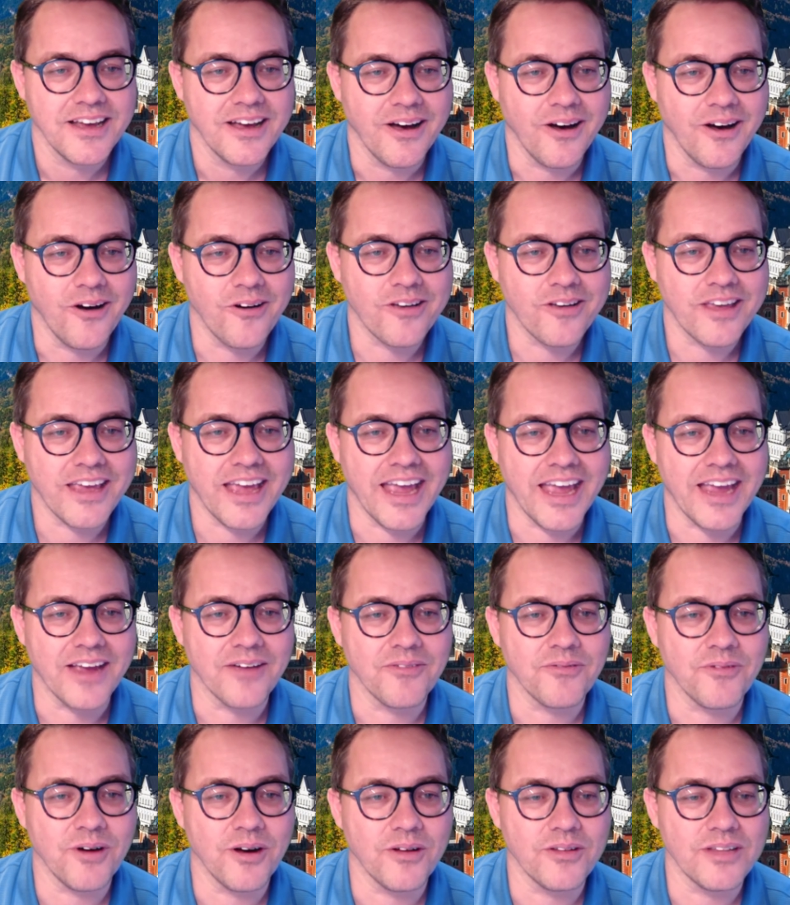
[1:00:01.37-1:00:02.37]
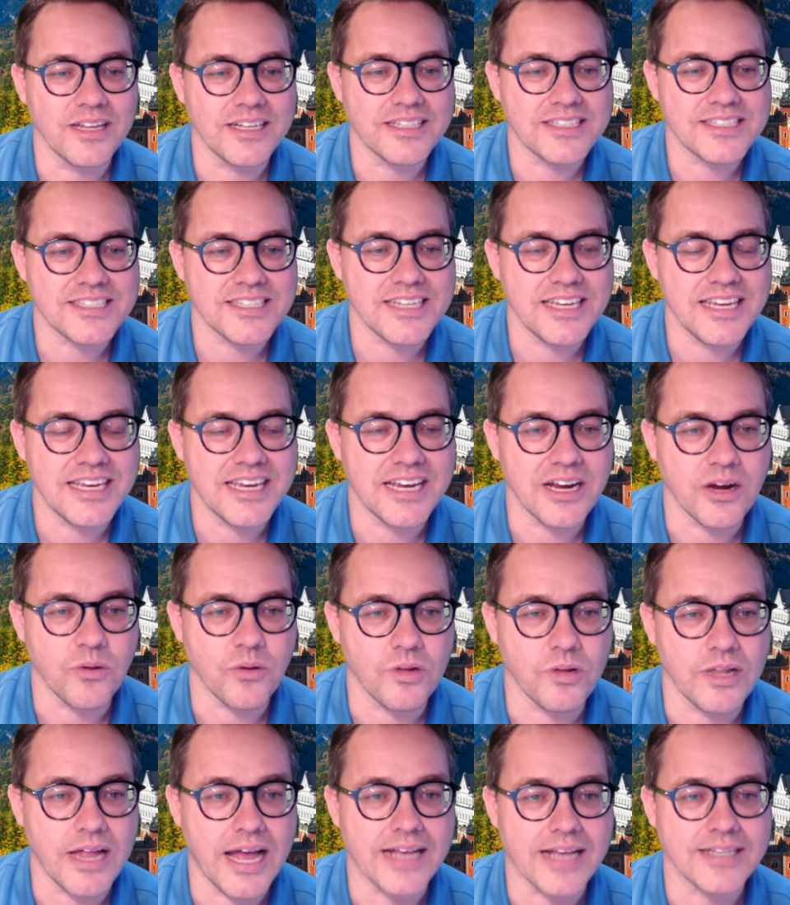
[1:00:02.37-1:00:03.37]
Okay, well, let's see here.
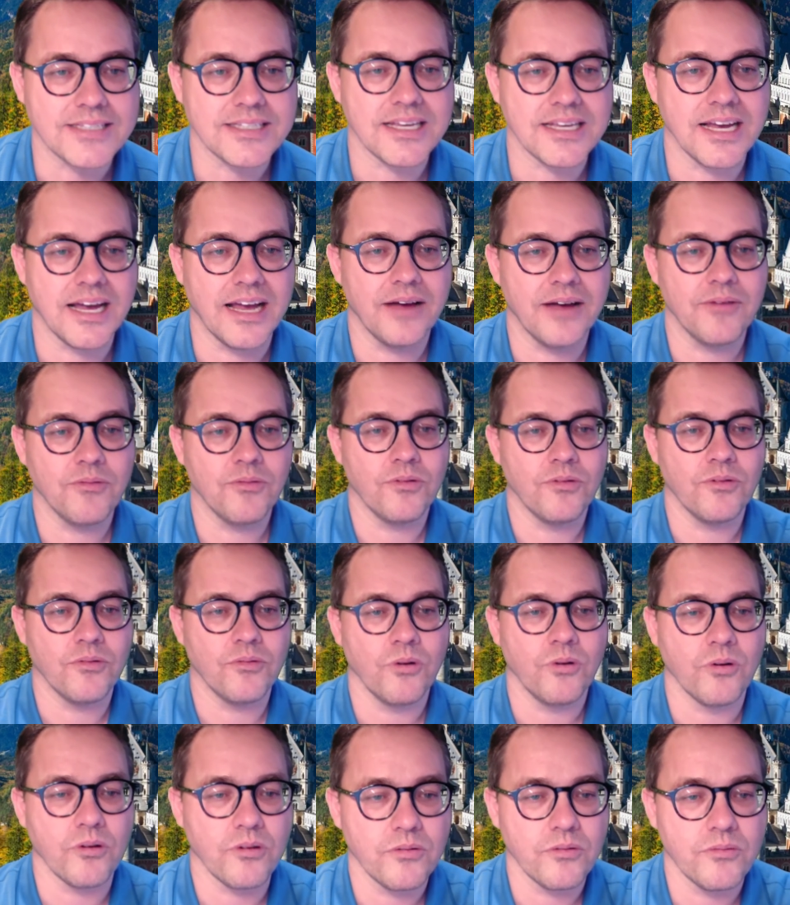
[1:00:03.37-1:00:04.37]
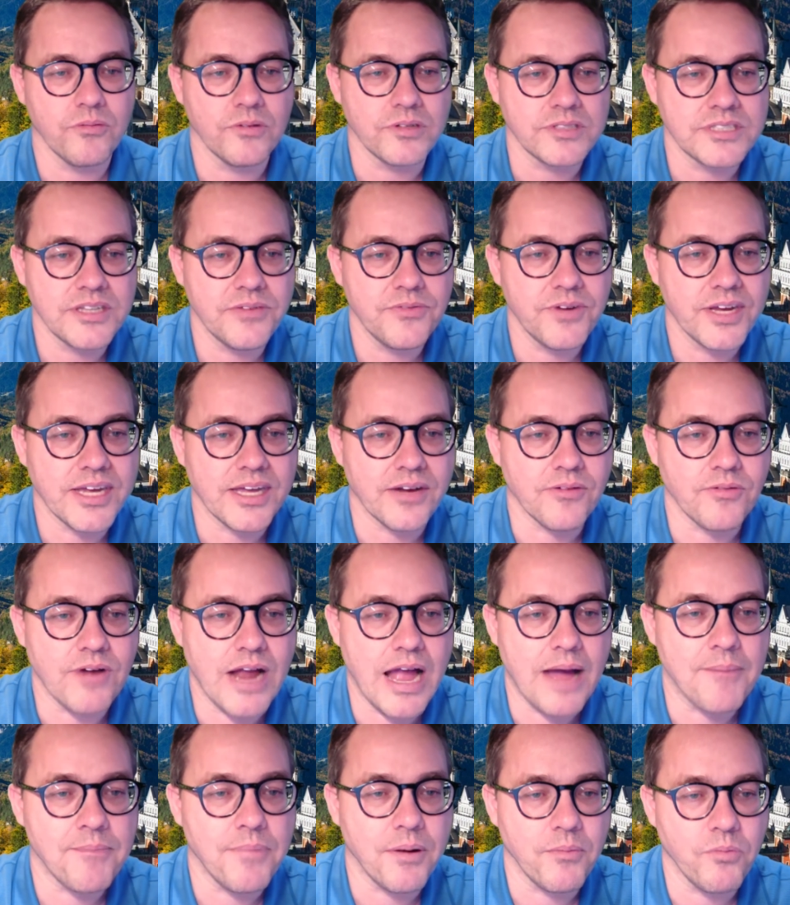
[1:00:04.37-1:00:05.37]
We'll ask, uh, we'll, we'll, we'll see if we can
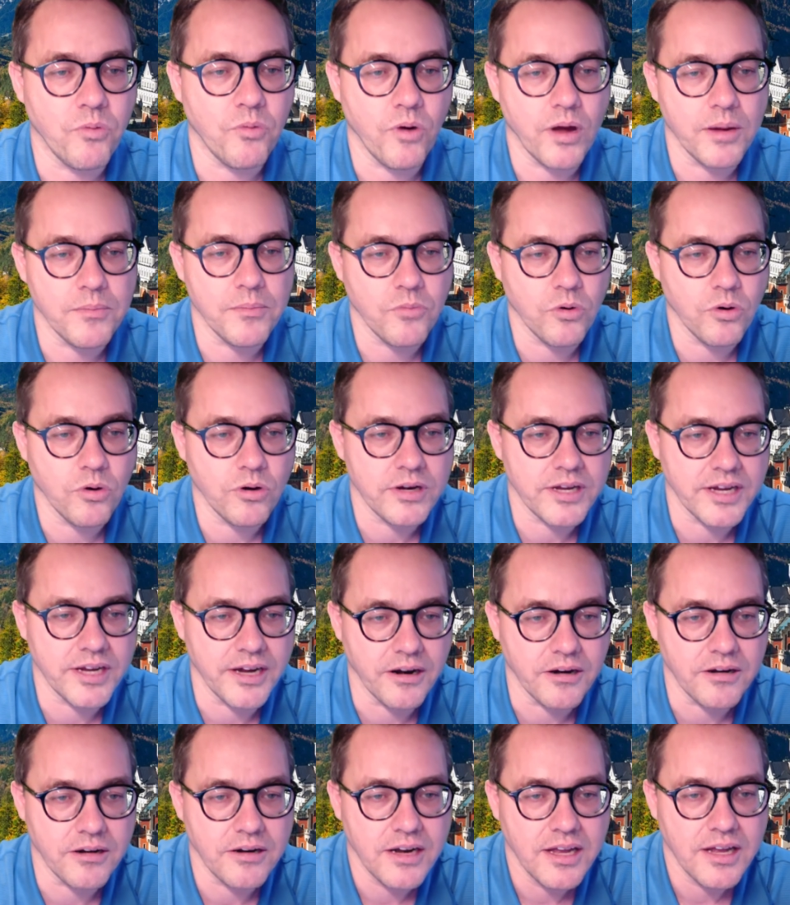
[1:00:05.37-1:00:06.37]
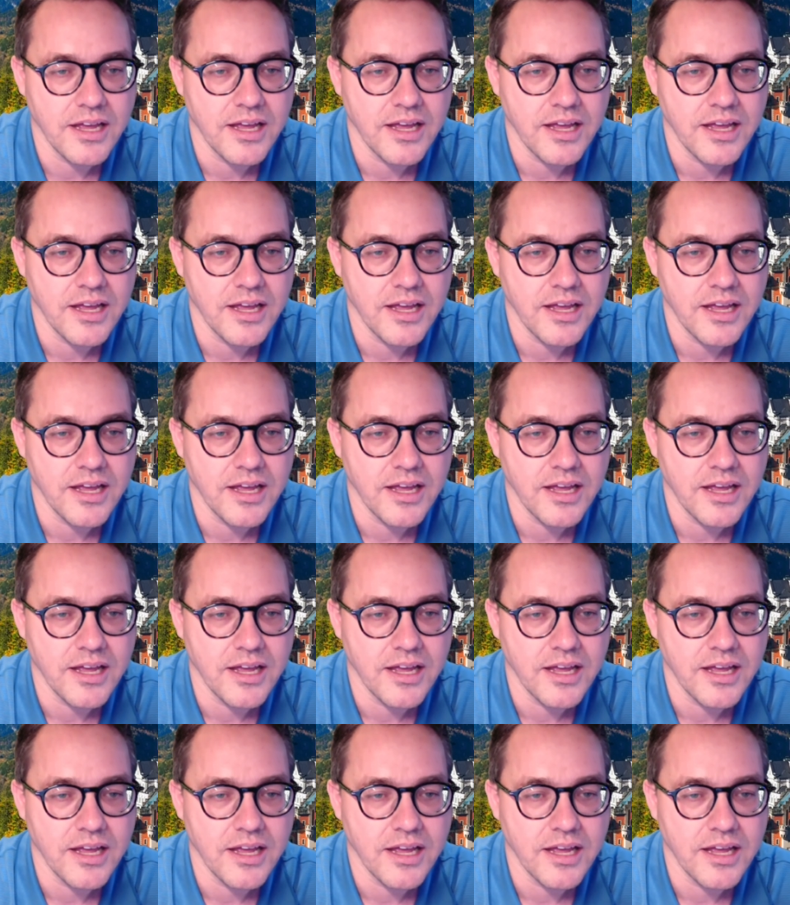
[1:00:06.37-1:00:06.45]
wrap up one more here.